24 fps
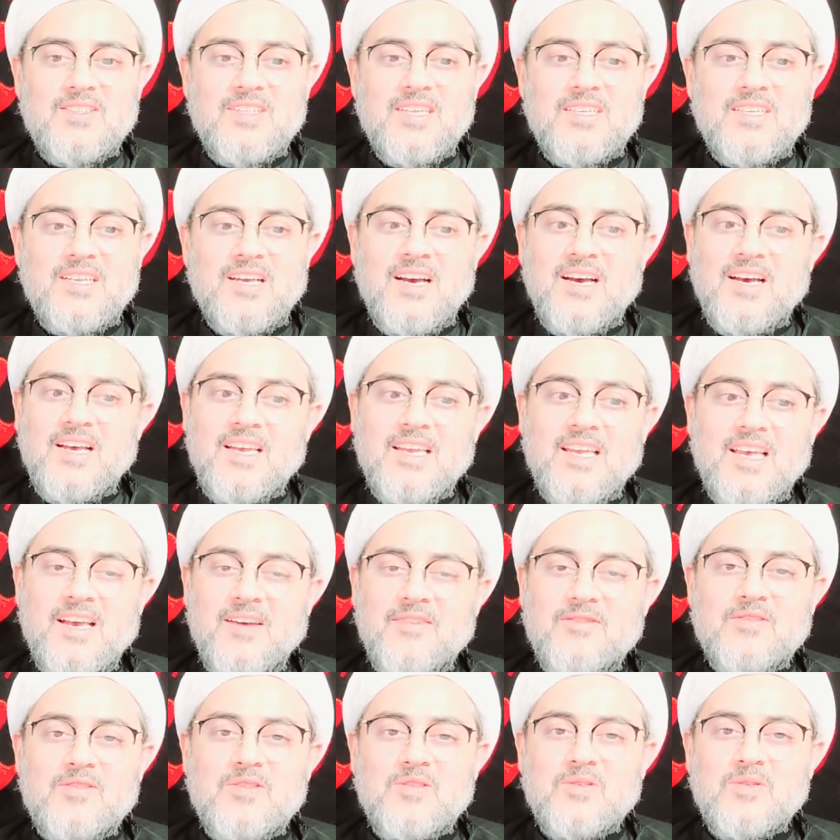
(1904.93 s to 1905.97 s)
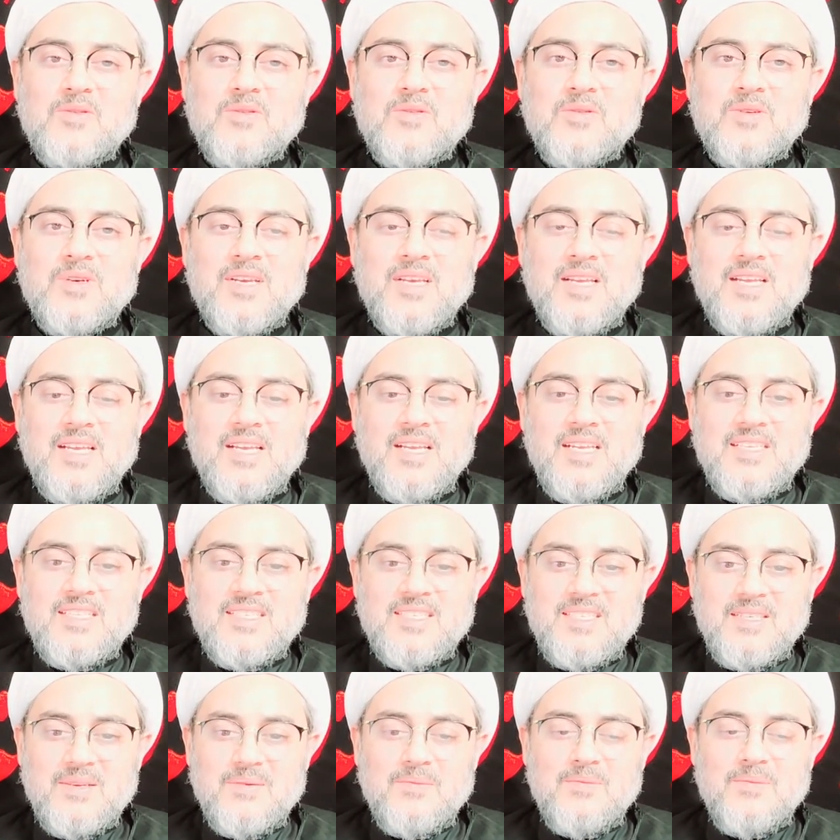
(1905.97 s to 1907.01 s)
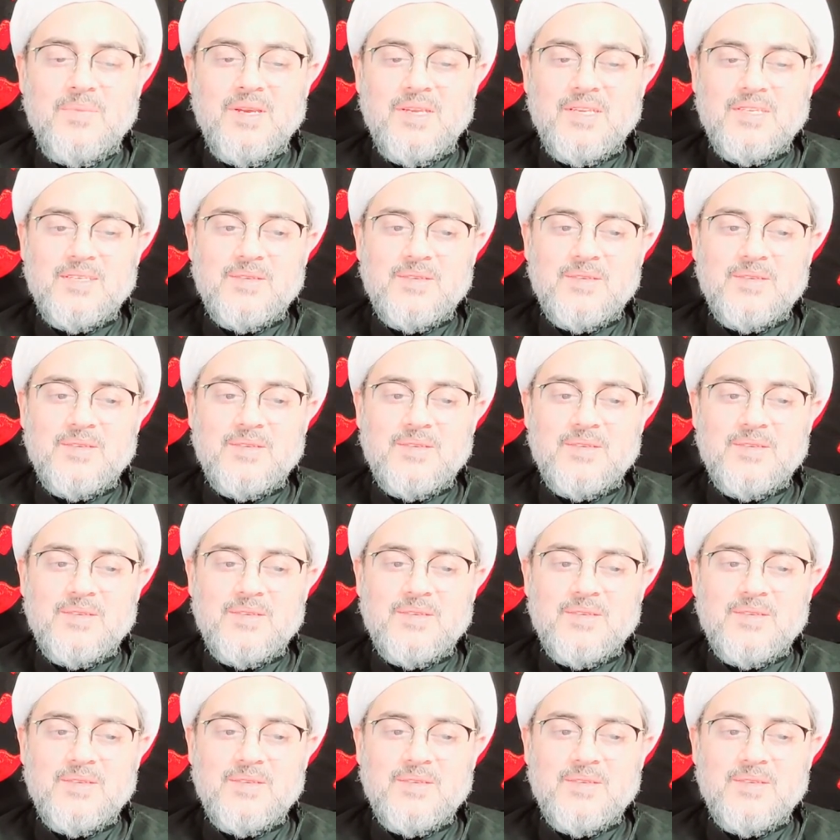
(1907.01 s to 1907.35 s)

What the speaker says: that I have to submit.